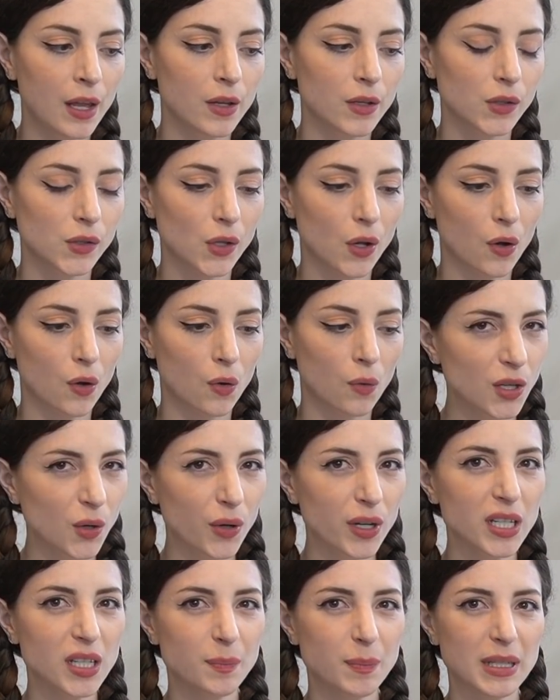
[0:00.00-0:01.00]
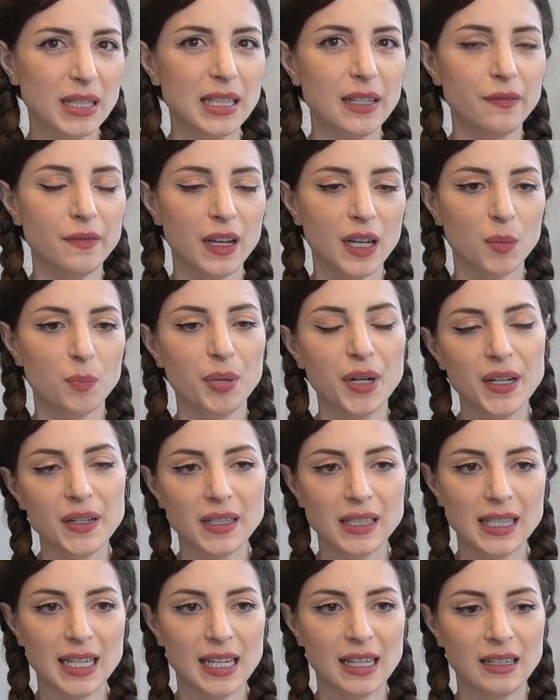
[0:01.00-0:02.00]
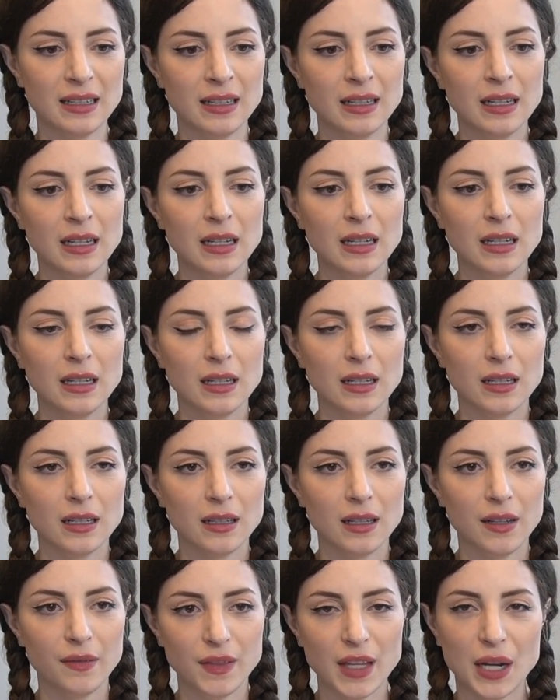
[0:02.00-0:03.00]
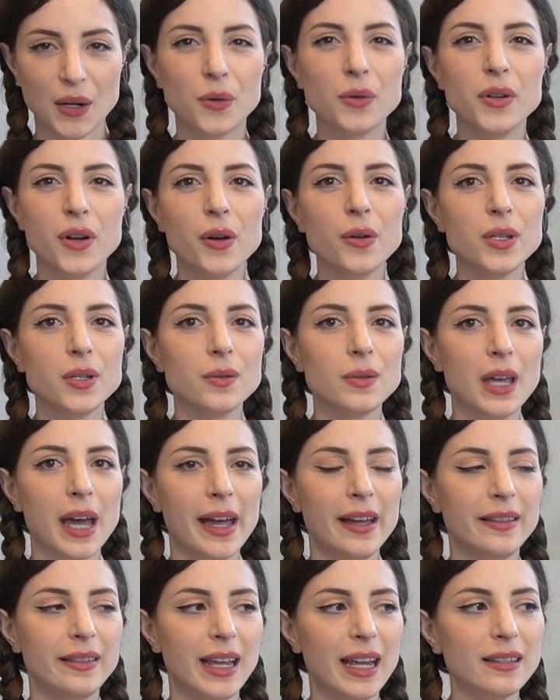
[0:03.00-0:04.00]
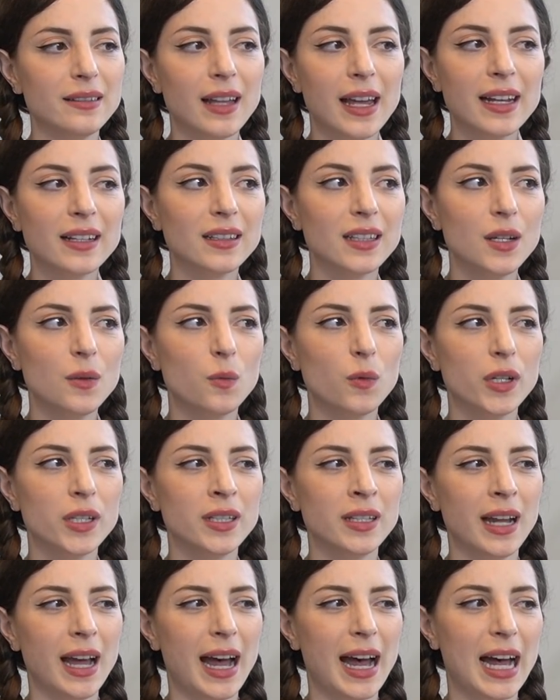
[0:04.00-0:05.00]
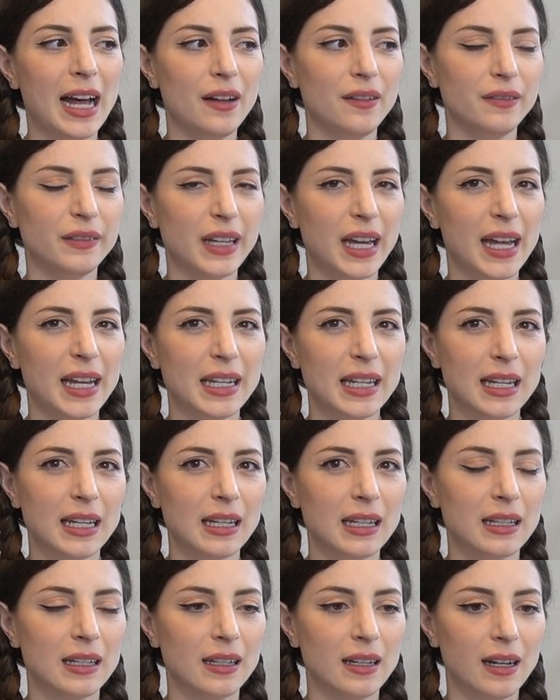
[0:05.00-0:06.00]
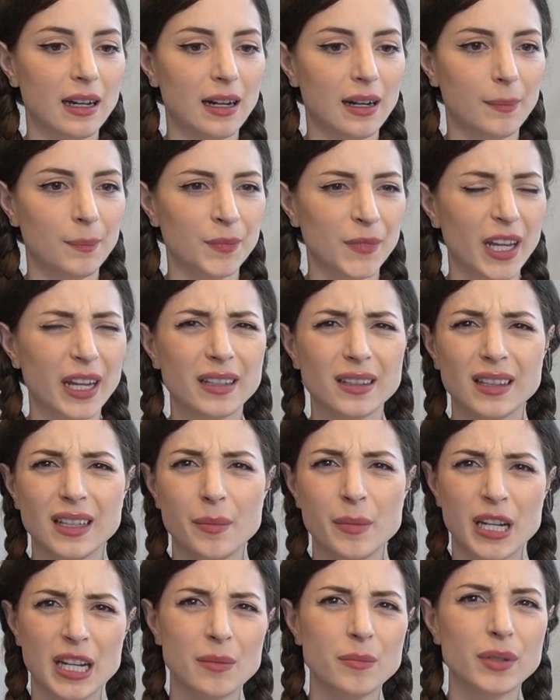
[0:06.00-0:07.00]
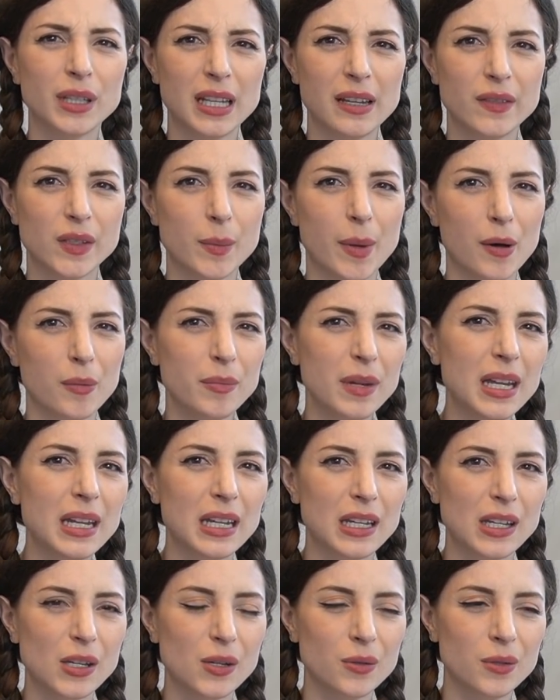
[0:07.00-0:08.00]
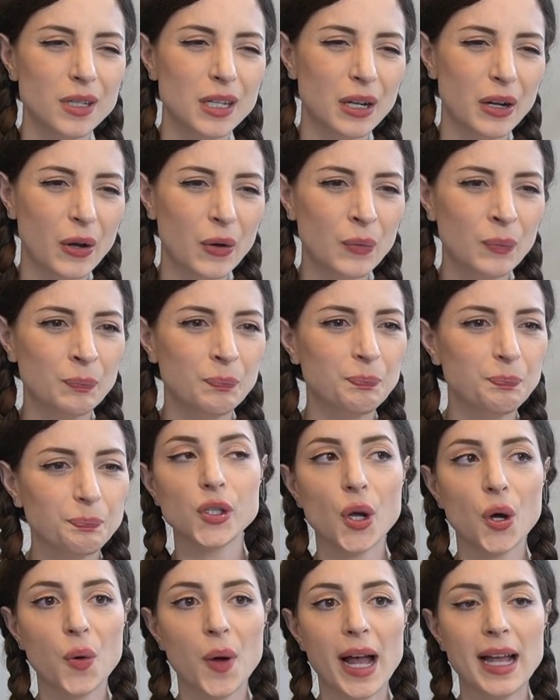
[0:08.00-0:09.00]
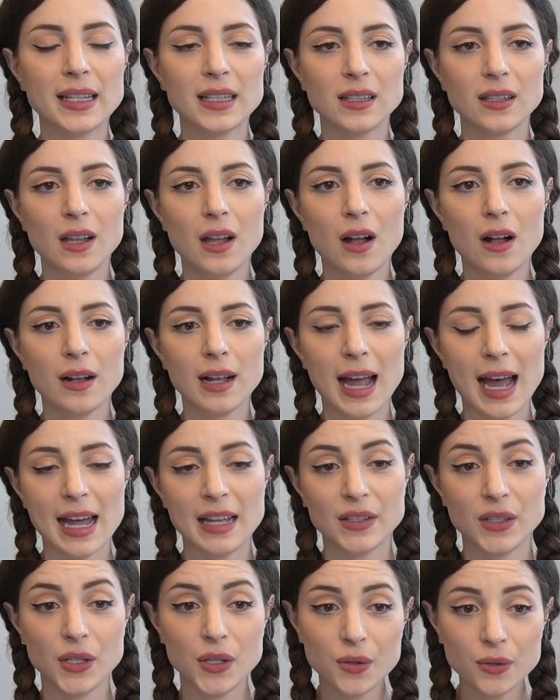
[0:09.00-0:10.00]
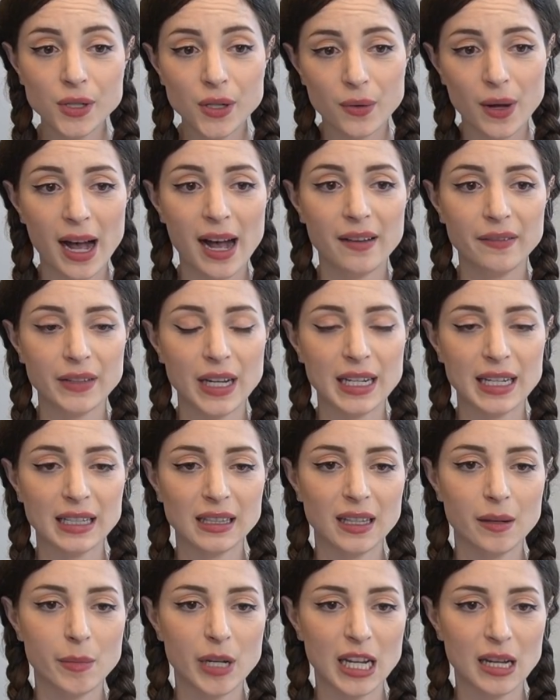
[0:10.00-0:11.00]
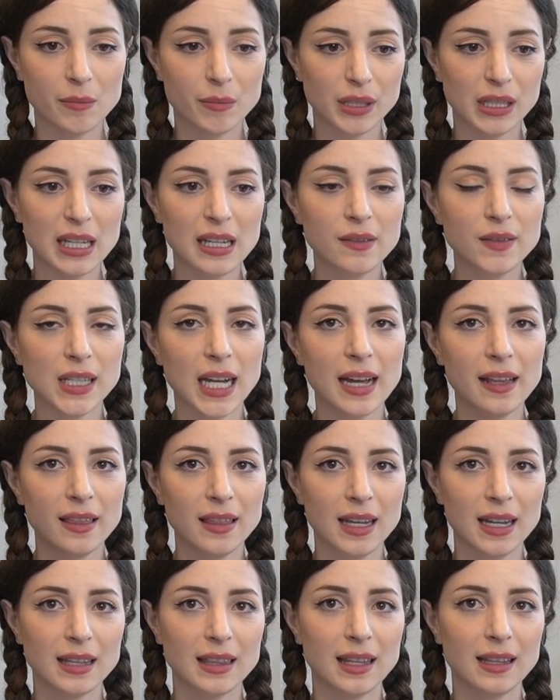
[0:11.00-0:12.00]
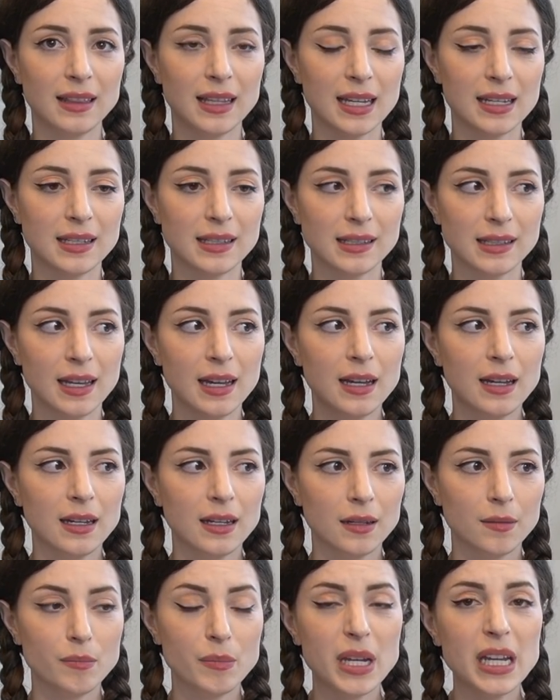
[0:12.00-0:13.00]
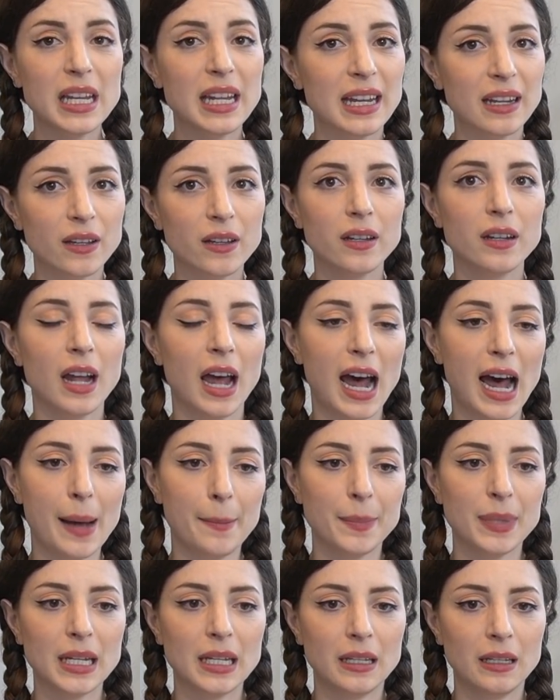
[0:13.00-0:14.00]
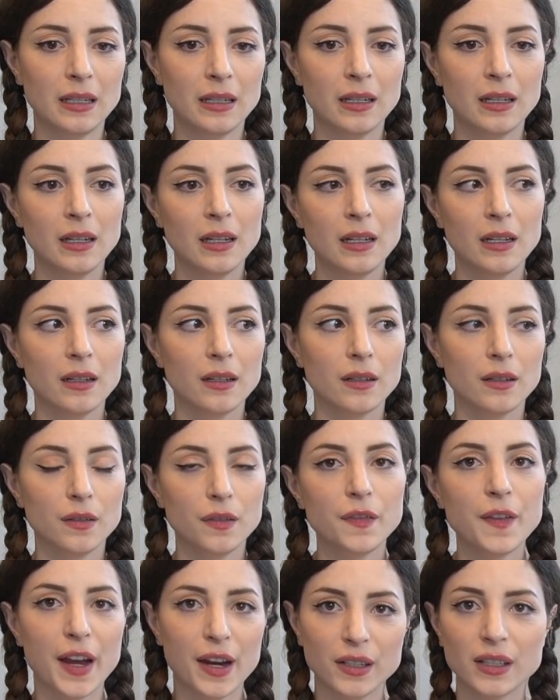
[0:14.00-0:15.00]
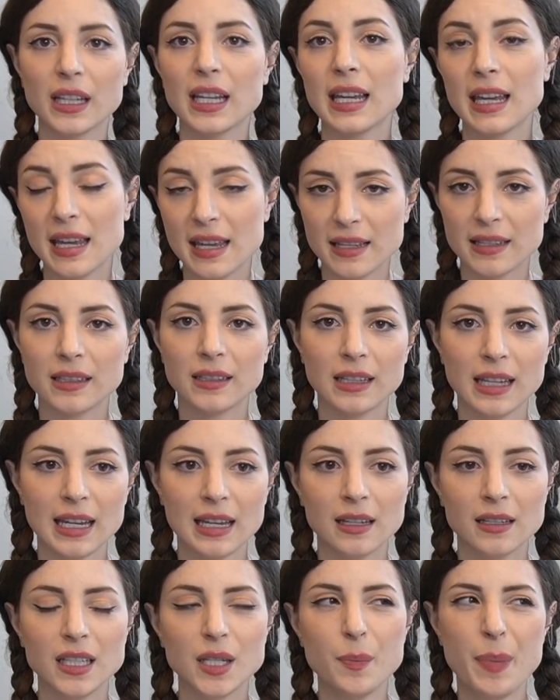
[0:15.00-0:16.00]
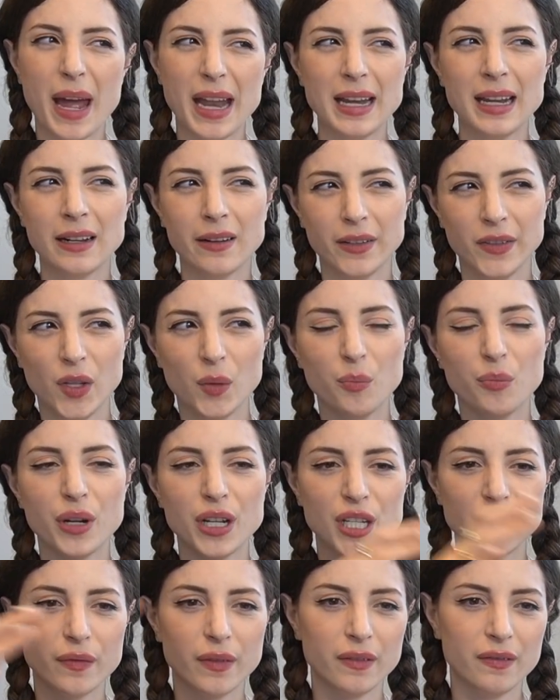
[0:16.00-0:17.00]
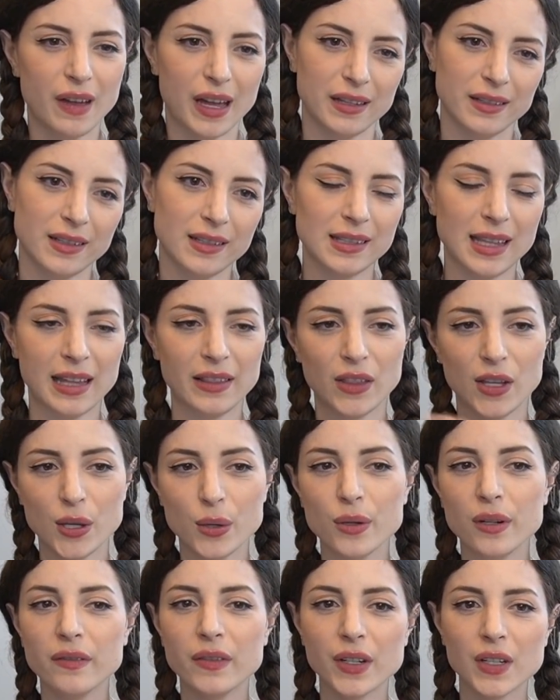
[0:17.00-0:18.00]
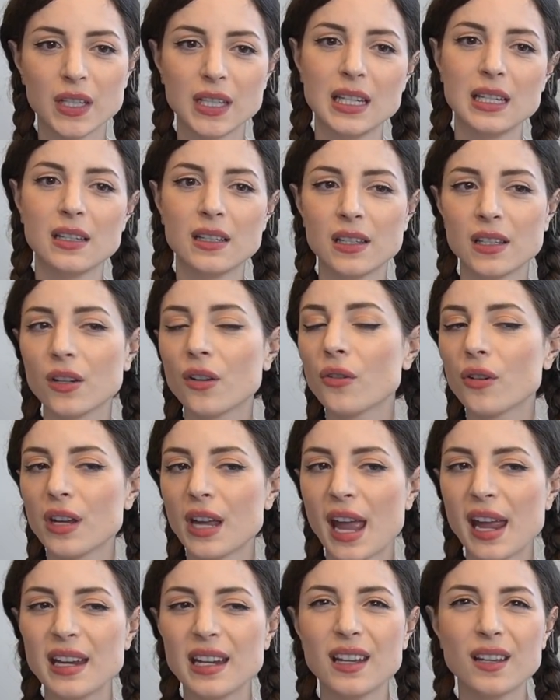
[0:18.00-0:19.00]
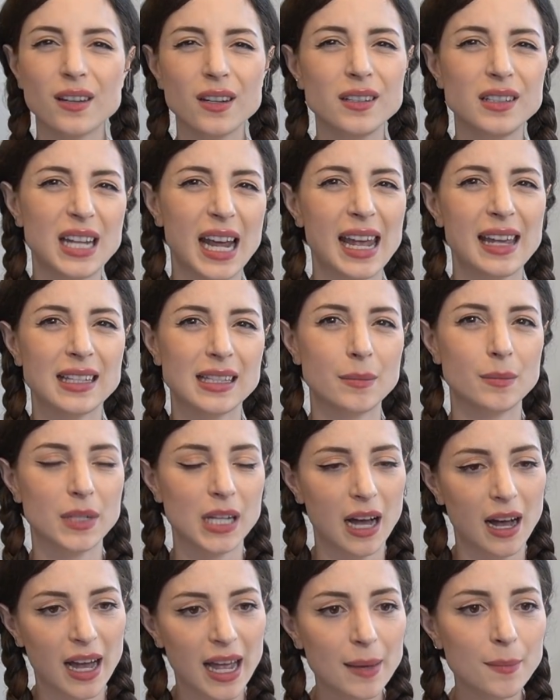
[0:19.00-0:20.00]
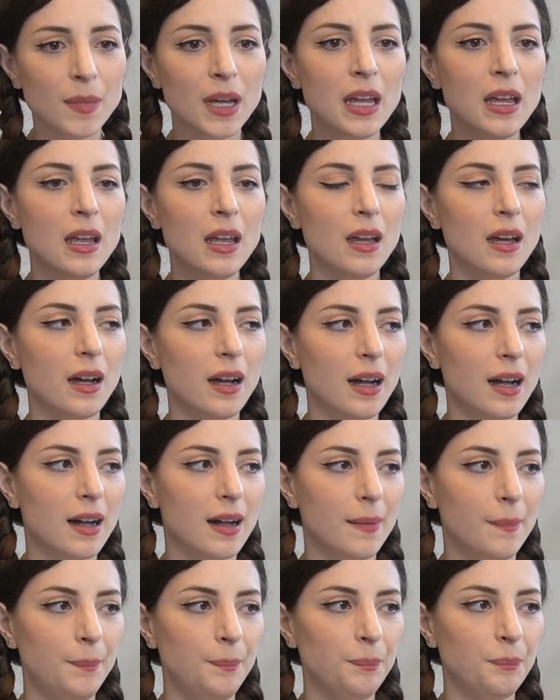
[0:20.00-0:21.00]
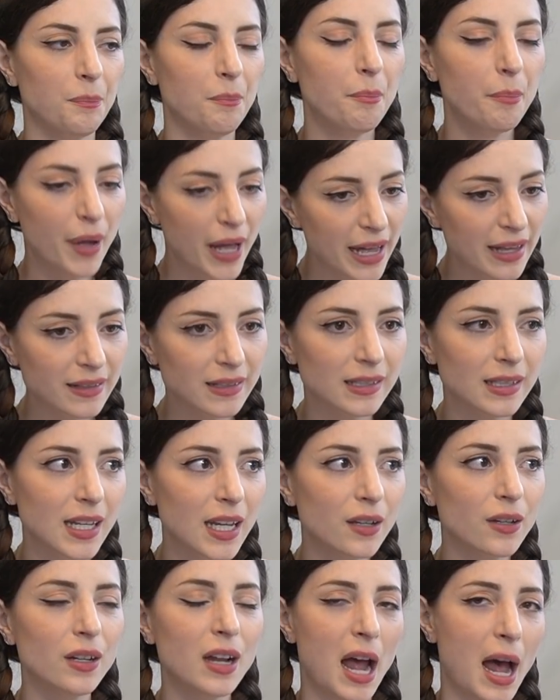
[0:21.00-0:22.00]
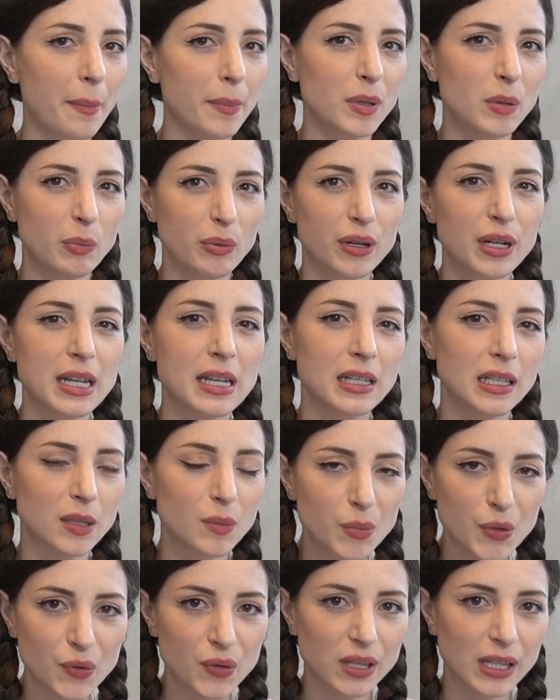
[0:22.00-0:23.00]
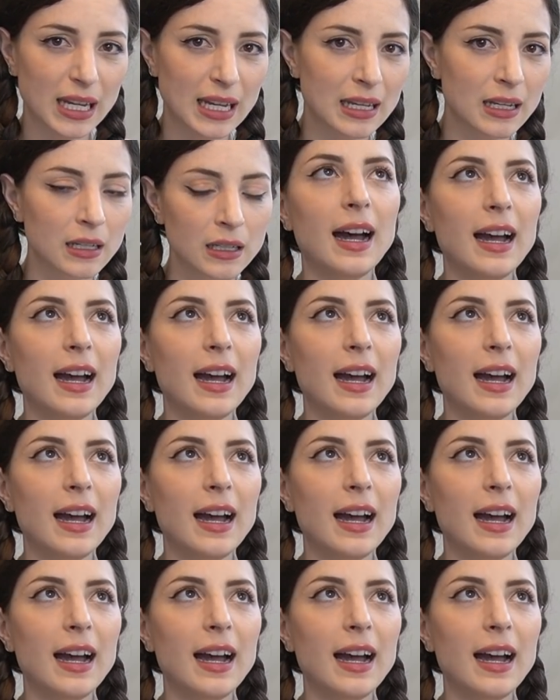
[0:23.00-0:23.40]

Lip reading: So your specific person, if they don't know you yet, they likely wouldn't have any like limiting beliefs about meeting you, you know? So as long as you don't have any limiting beliefs, I think that this meeting could happen fairly easily. Depending on the bridge of events that the universe needs to create, it could take some time, but it could happen pretty smoothly.